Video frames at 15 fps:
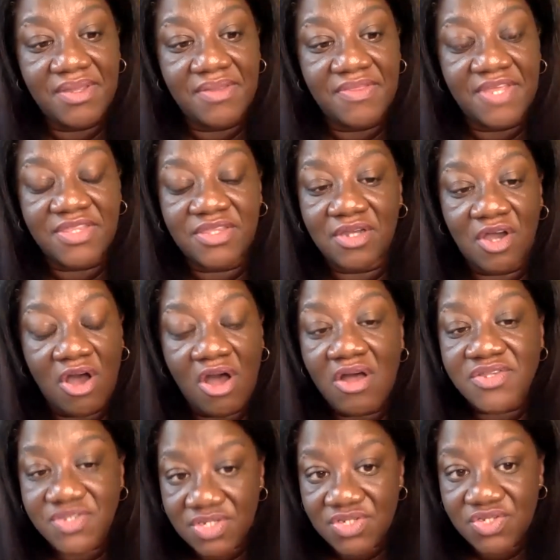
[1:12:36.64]
that the
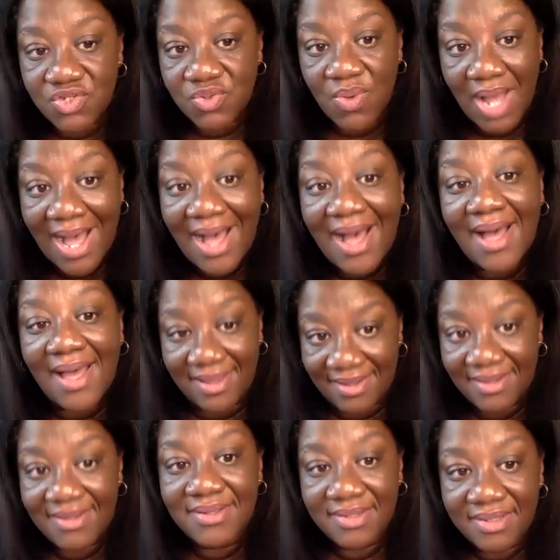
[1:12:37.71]
cost is too high,
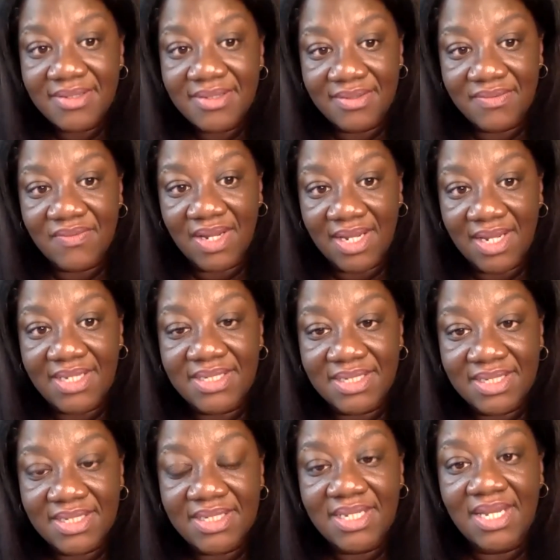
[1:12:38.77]
right?
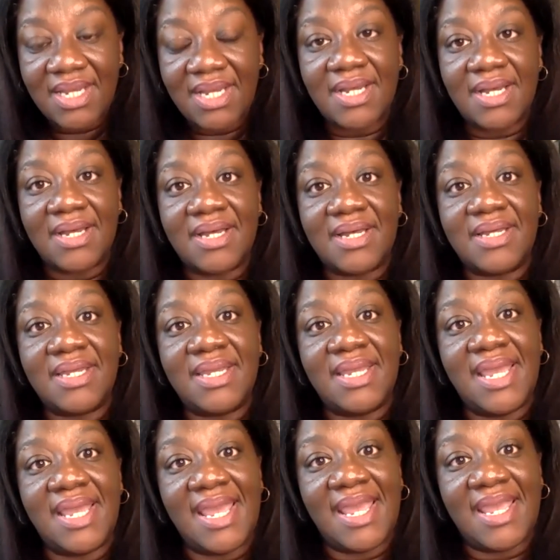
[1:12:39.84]

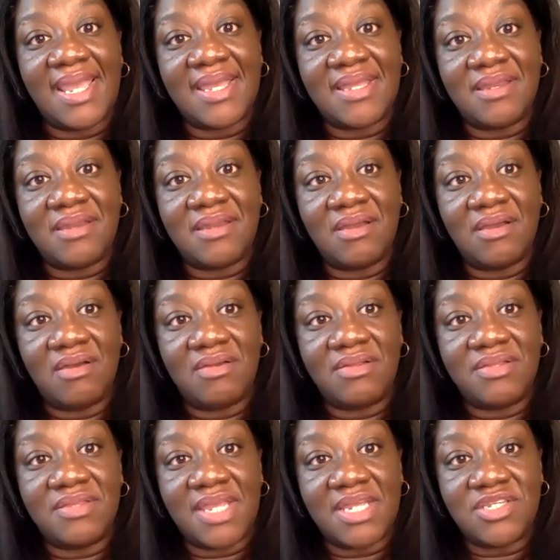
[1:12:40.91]
And
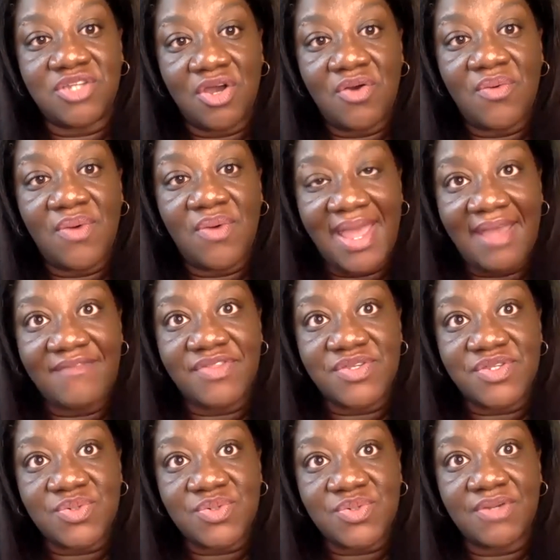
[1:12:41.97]
they don't have the
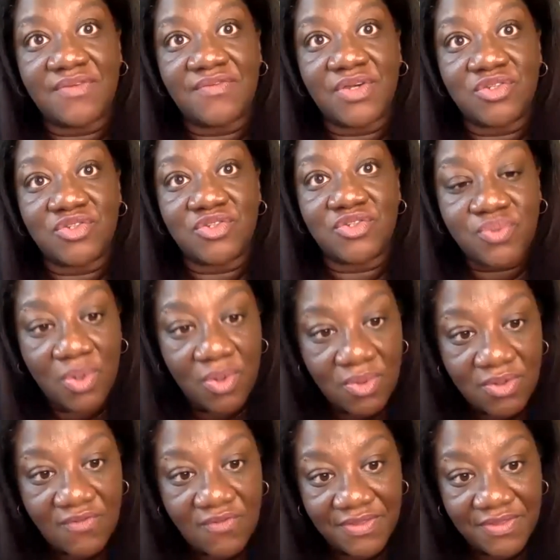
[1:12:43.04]
sort of
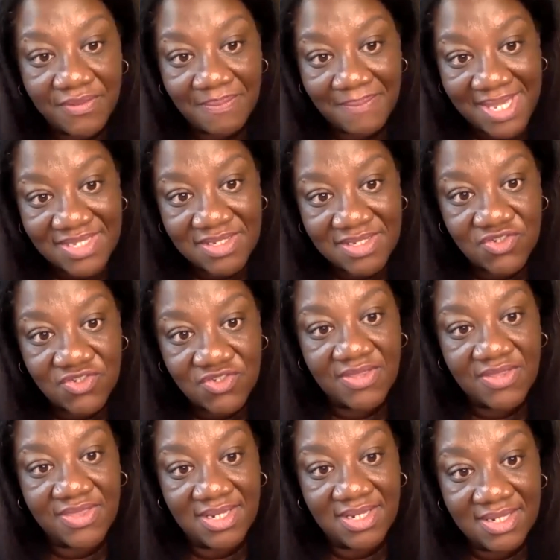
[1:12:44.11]
control over the message
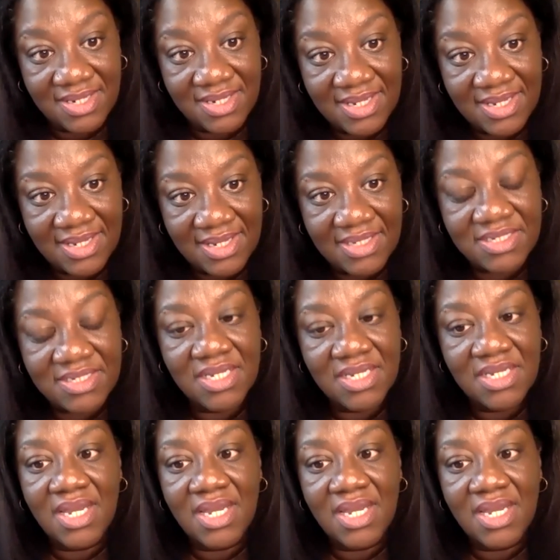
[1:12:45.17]
that they need